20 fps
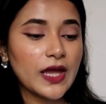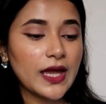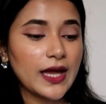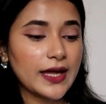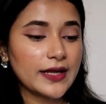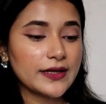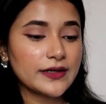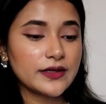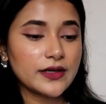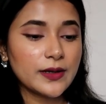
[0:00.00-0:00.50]

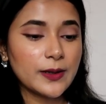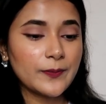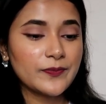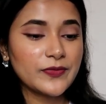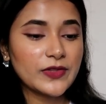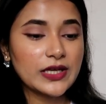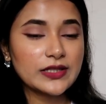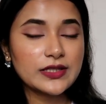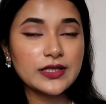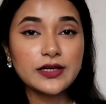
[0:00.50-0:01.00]
And
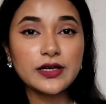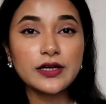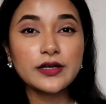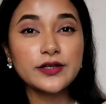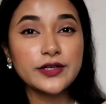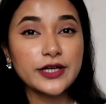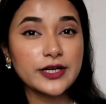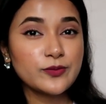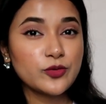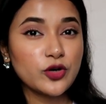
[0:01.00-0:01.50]
I think
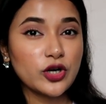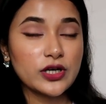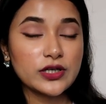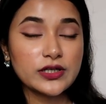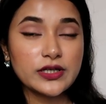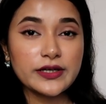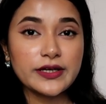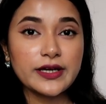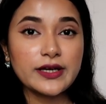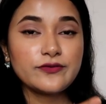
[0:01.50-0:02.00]
a great
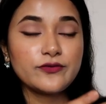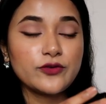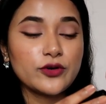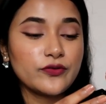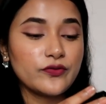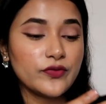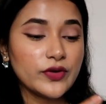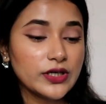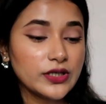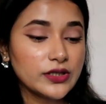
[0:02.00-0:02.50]
product again
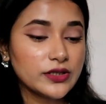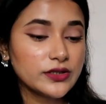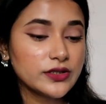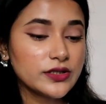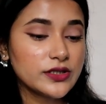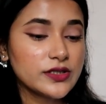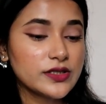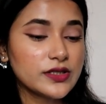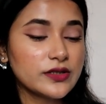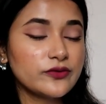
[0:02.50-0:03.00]
for
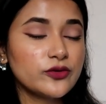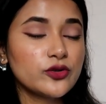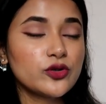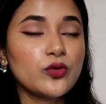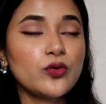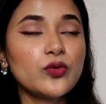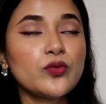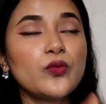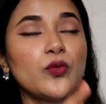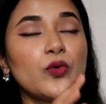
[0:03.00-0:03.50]
winters, if you
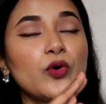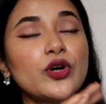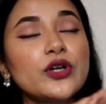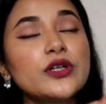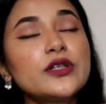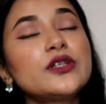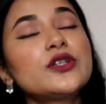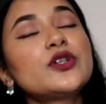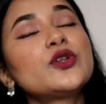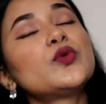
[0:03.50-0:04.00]
don't
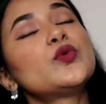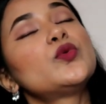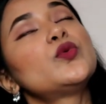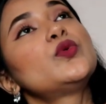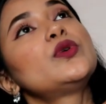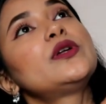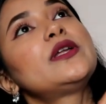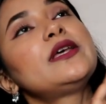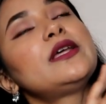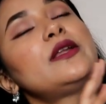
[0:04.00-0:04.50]
want
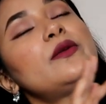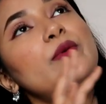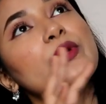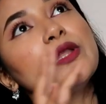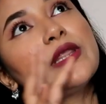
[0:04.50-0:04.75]
to deal